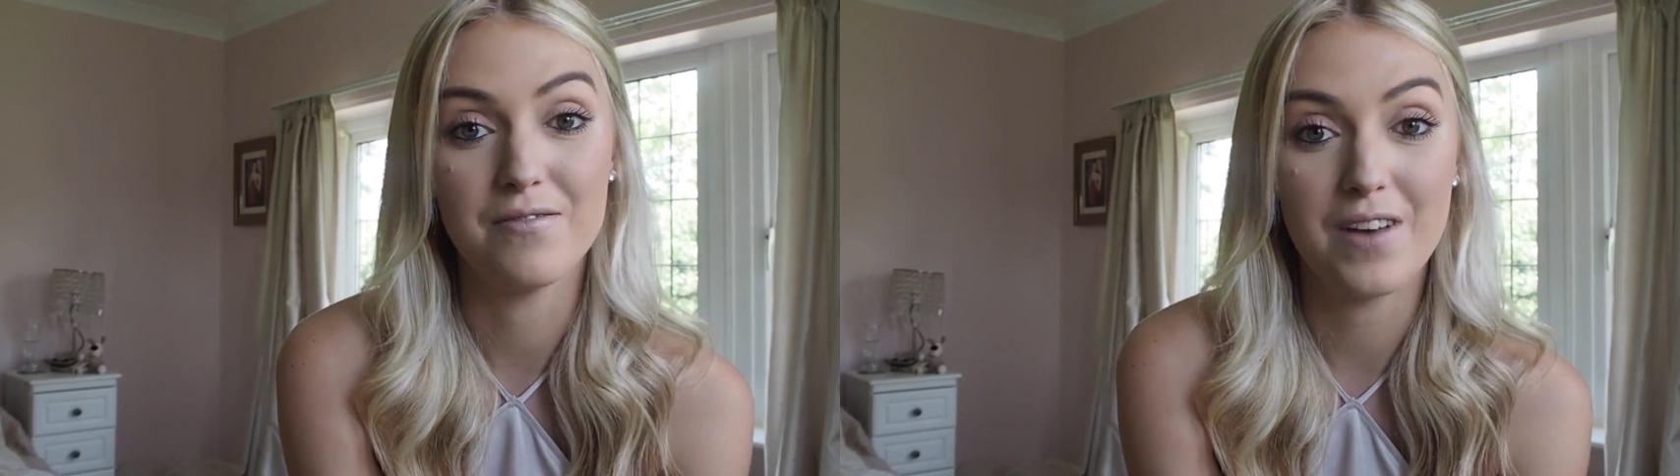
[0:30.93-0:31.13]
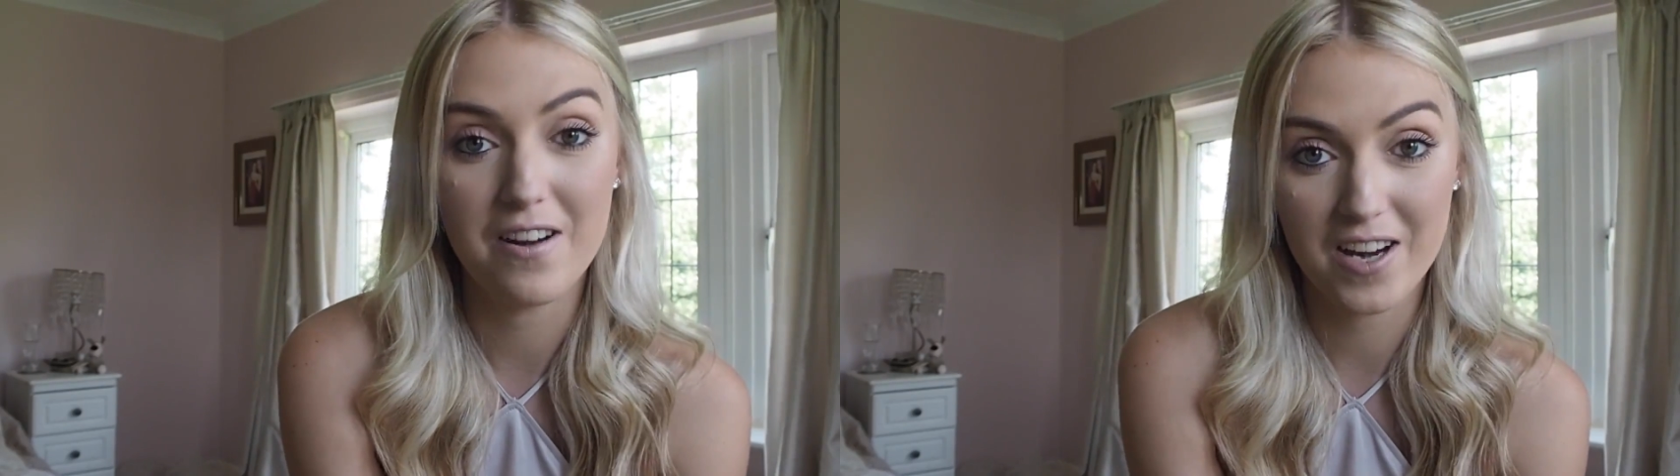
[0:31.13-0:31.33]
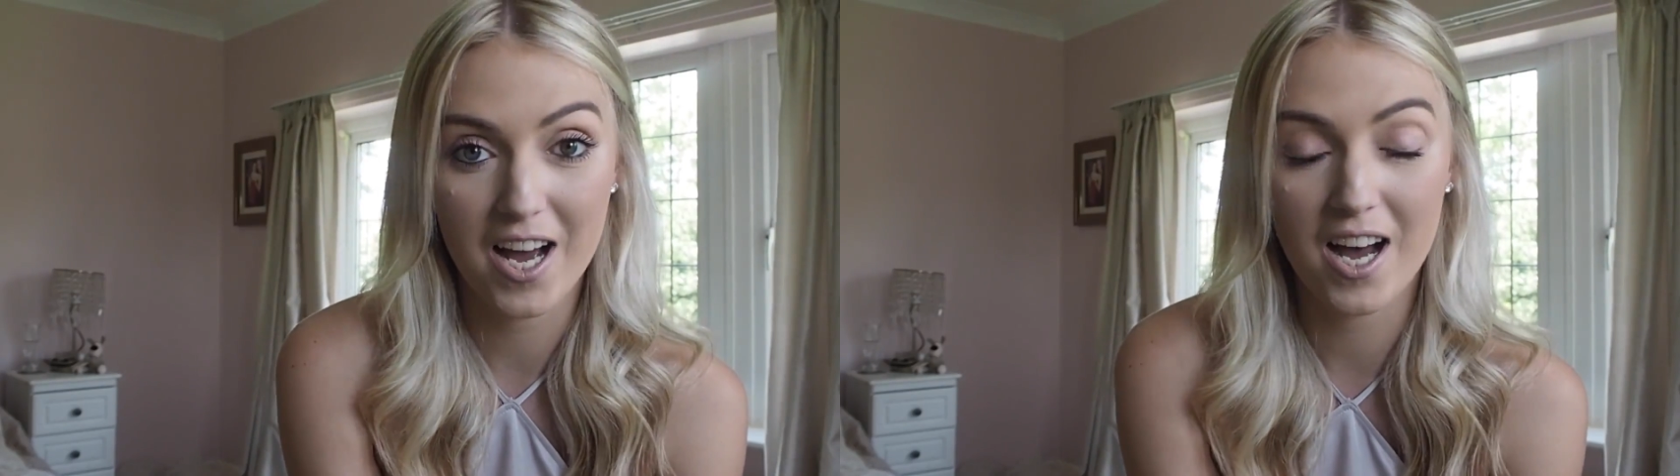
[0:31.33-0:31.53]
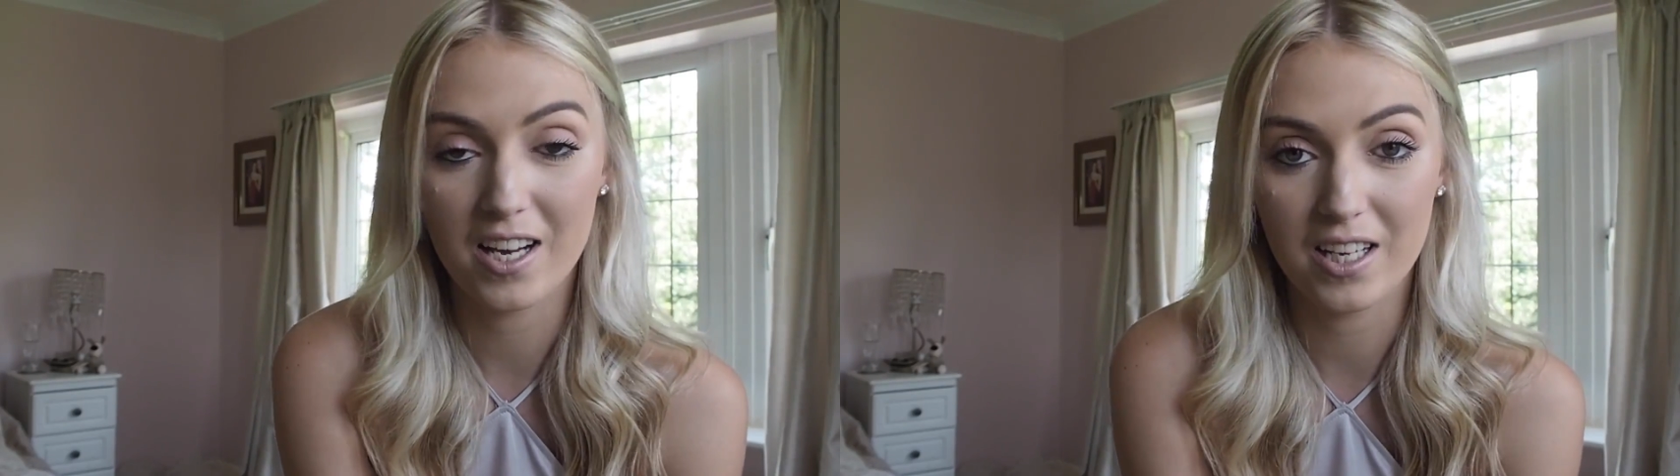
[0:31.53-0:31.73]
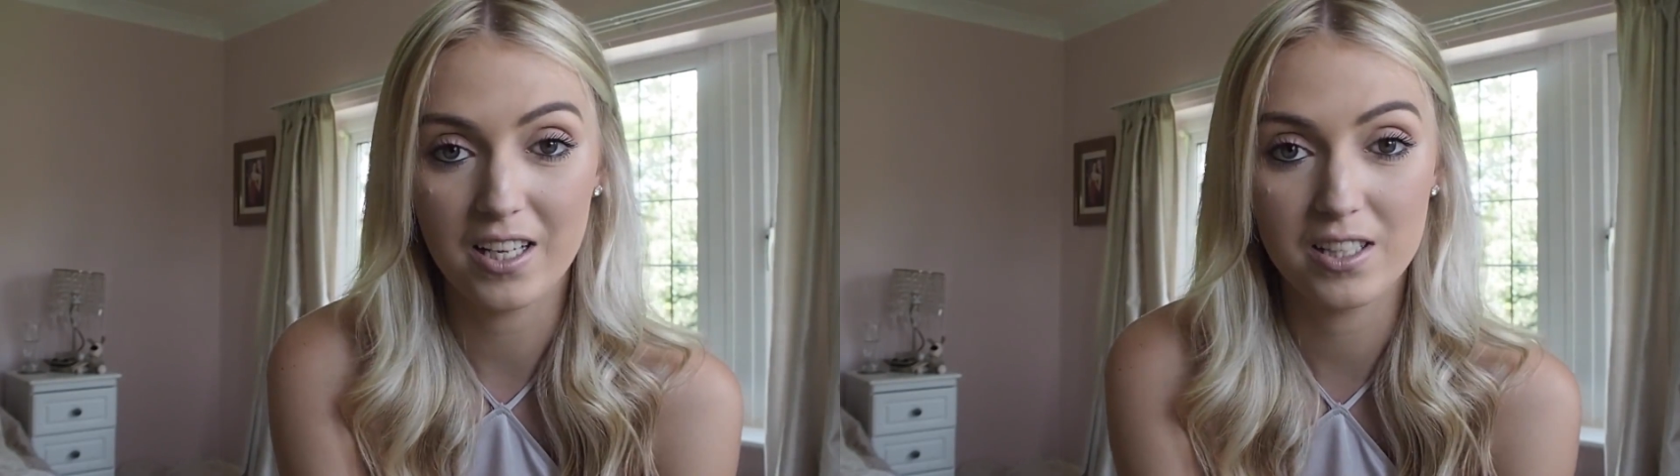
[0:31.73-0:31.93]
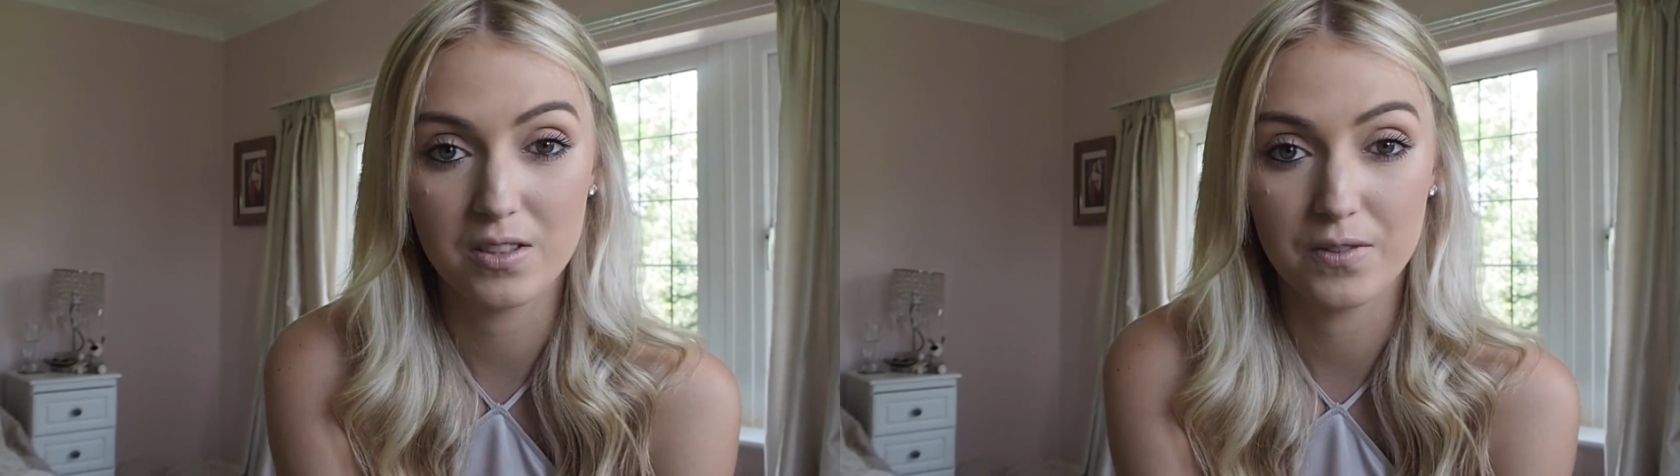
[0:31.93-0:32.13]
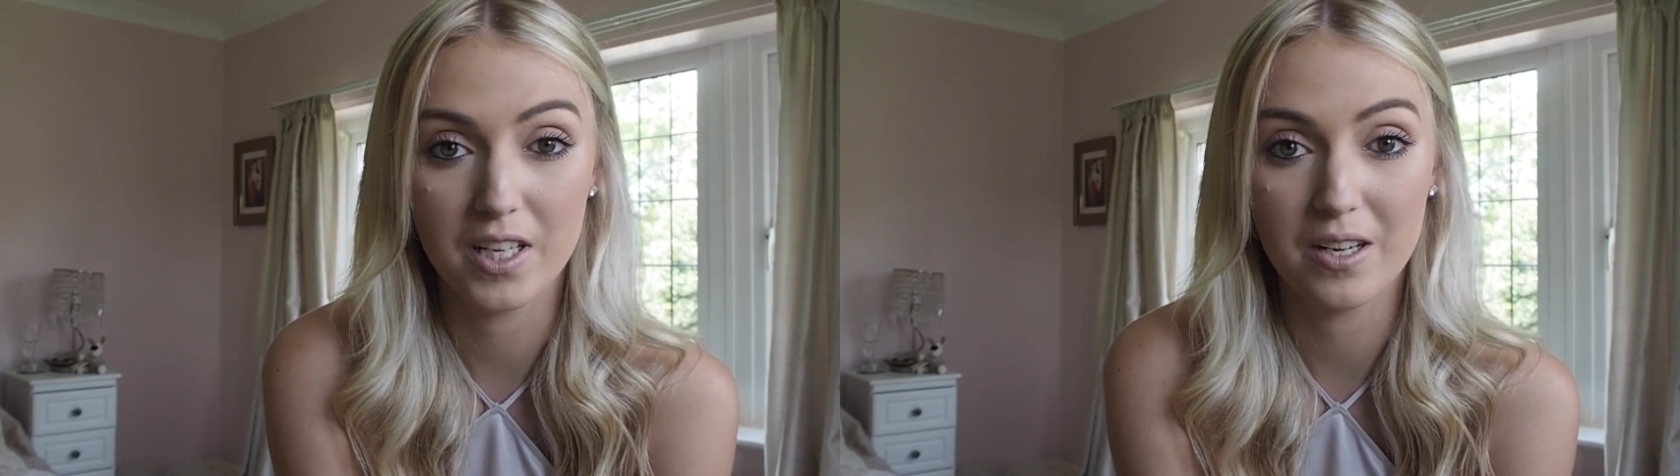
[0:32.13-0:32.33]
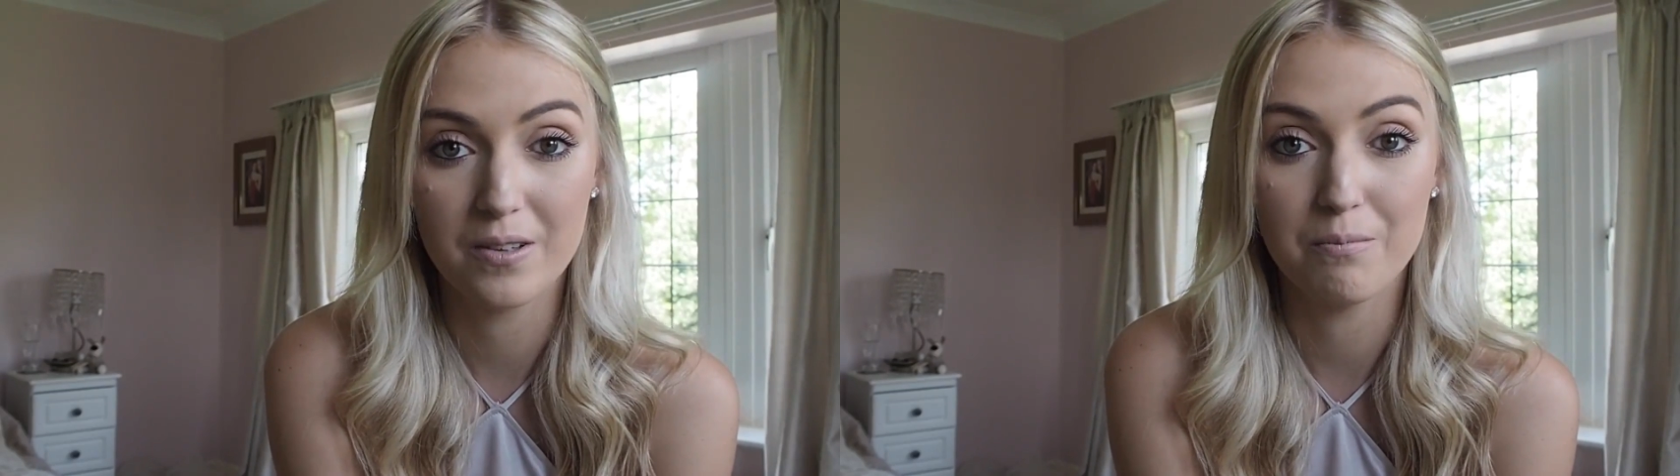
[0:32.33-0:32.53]
very hardest
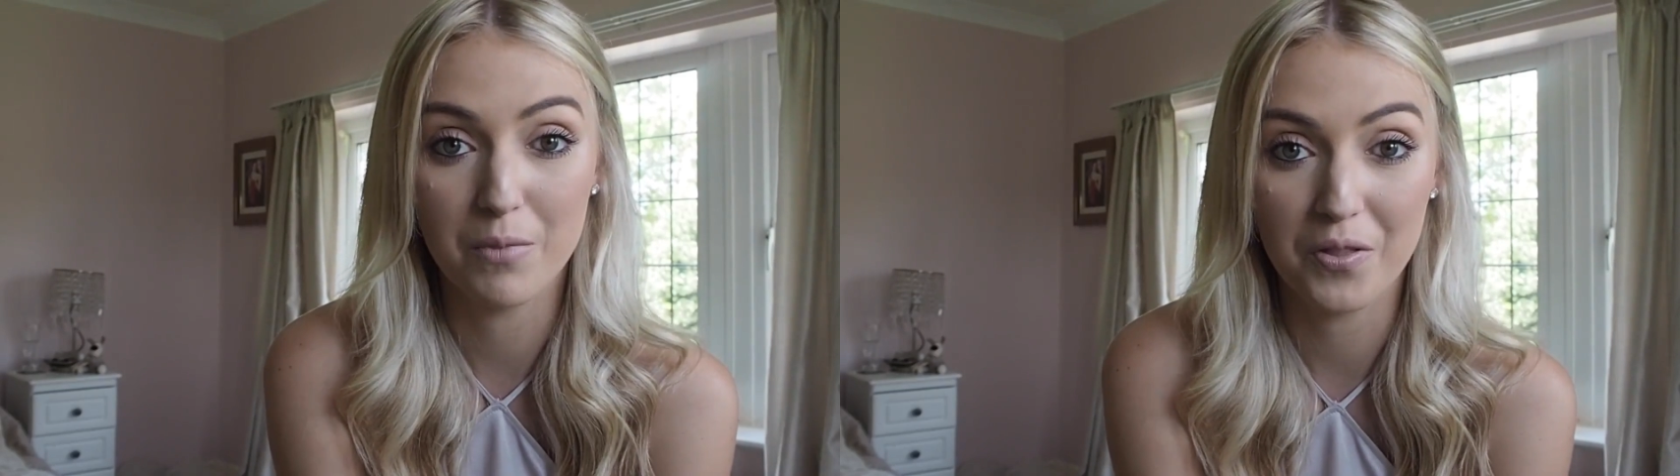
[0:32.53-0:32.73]
for